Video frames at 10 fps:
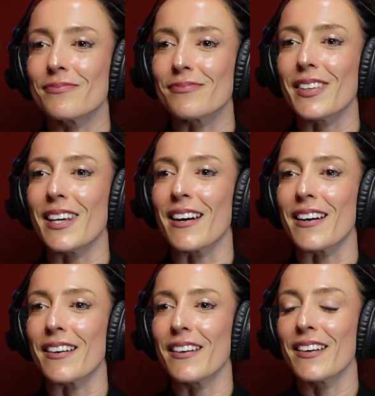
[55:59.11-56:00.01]

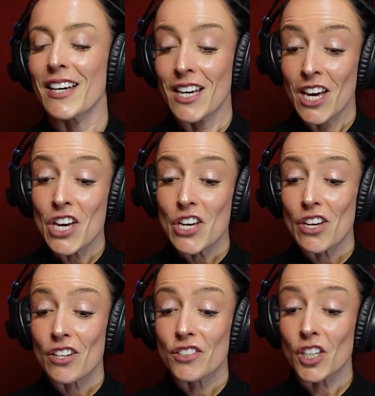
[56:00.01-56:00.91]
Yeah.
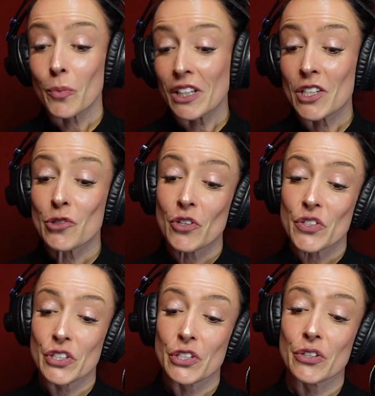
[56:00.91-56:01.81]
Donna, we're going to introduce
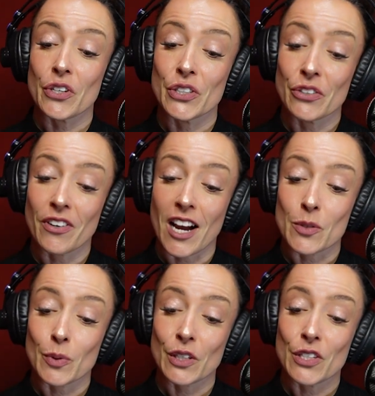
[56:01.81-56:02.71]
a new
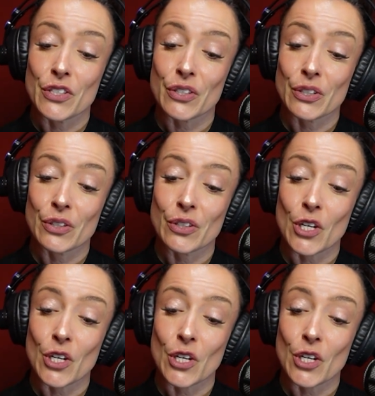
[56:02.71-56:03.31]
round. We're going to do